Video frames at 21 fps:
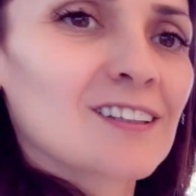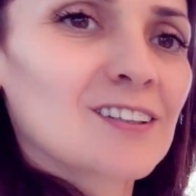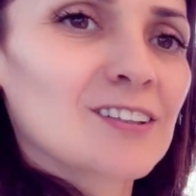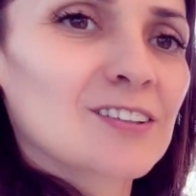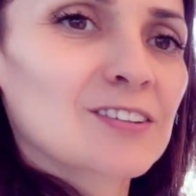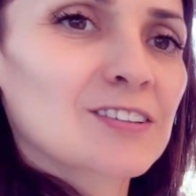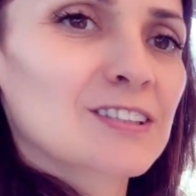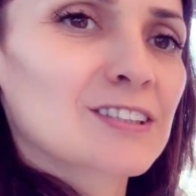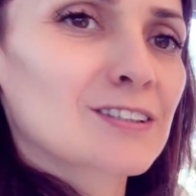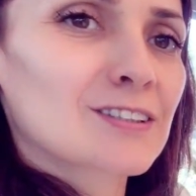it
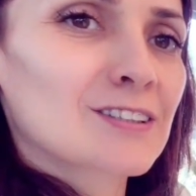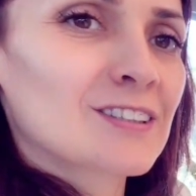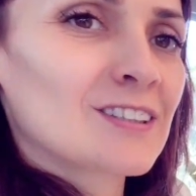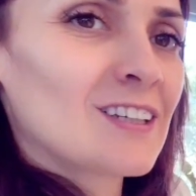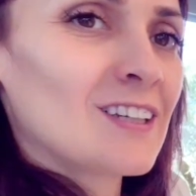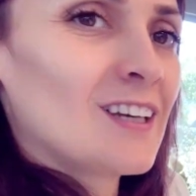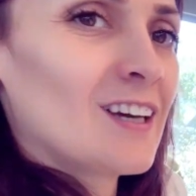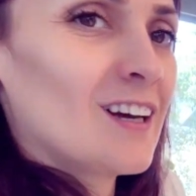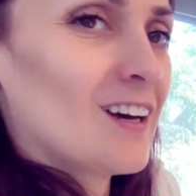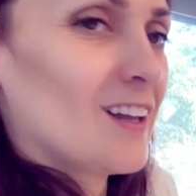looks
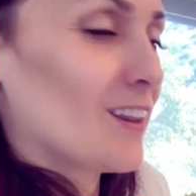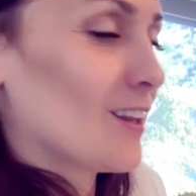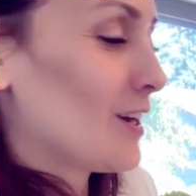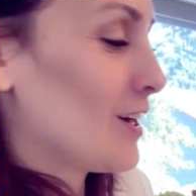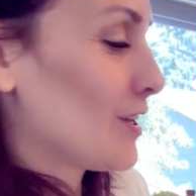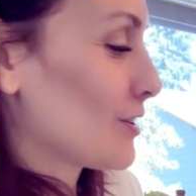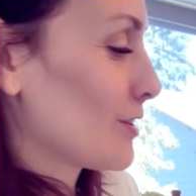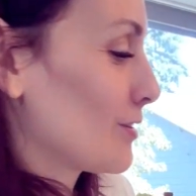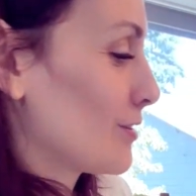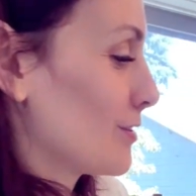a
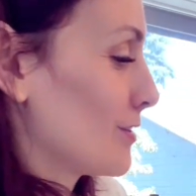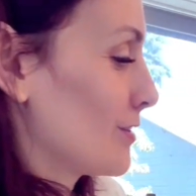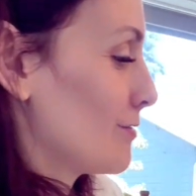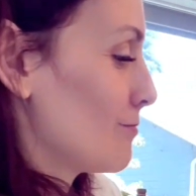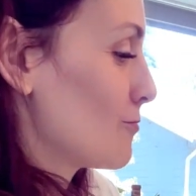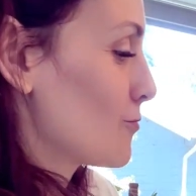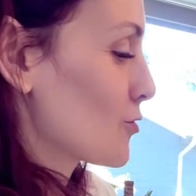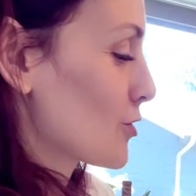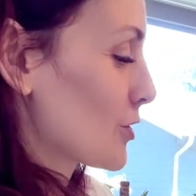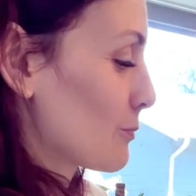lot
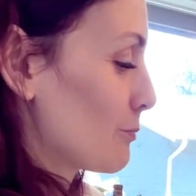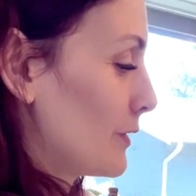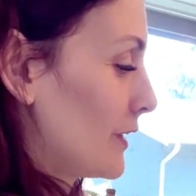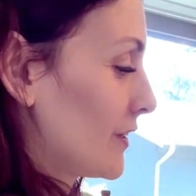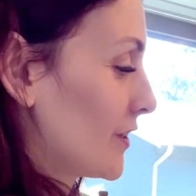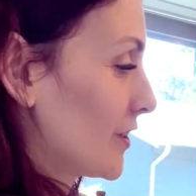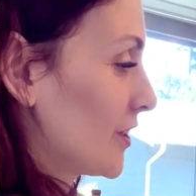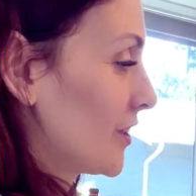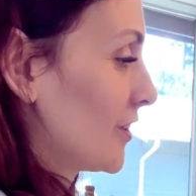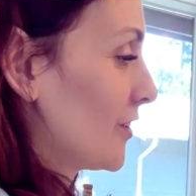more
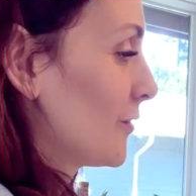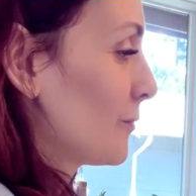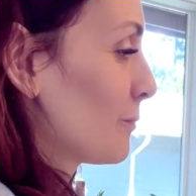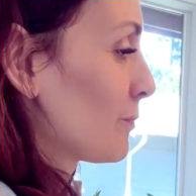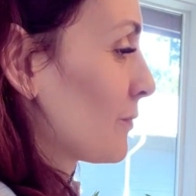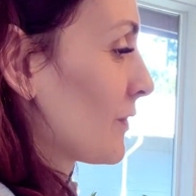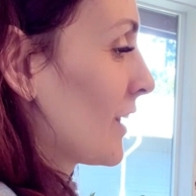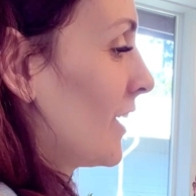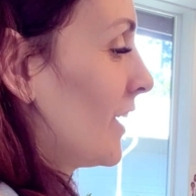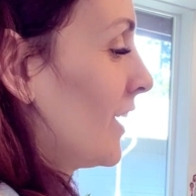better.
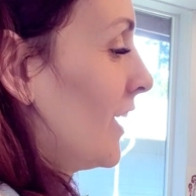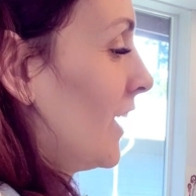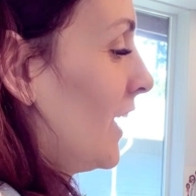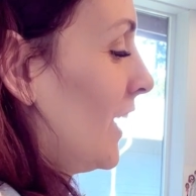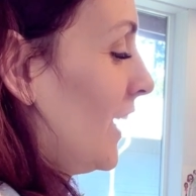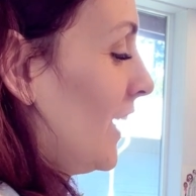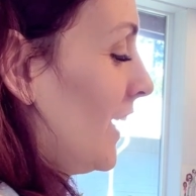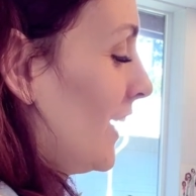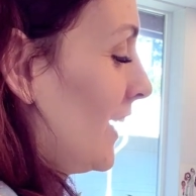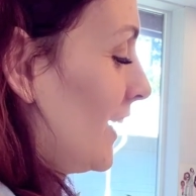
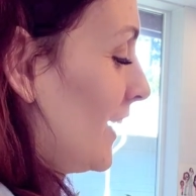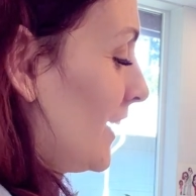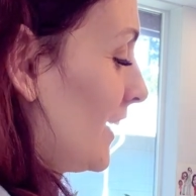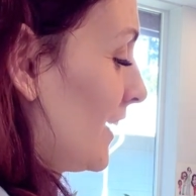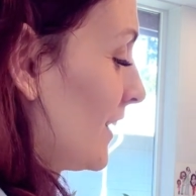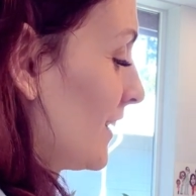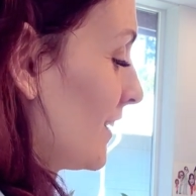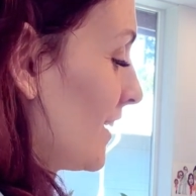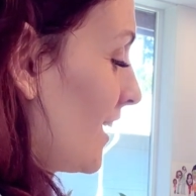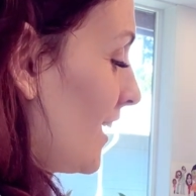
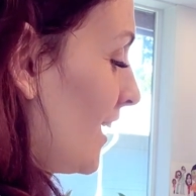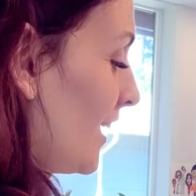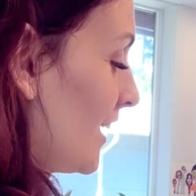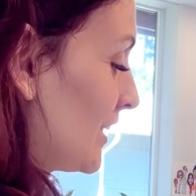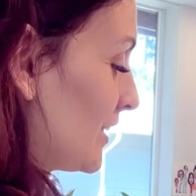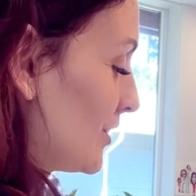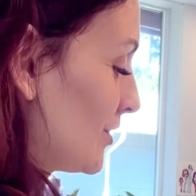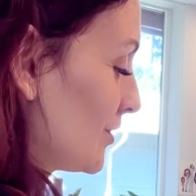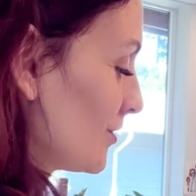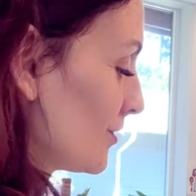And I
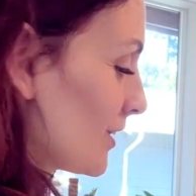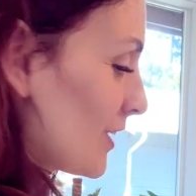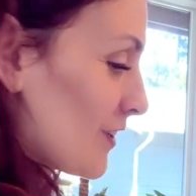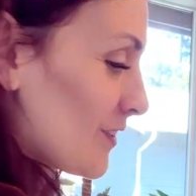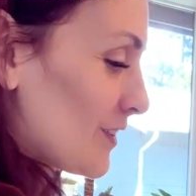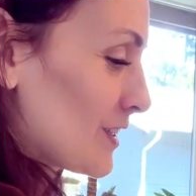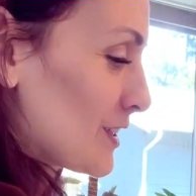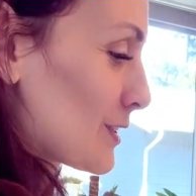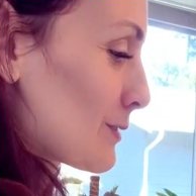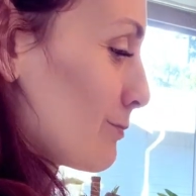do
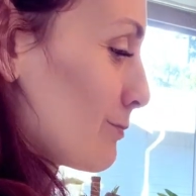love this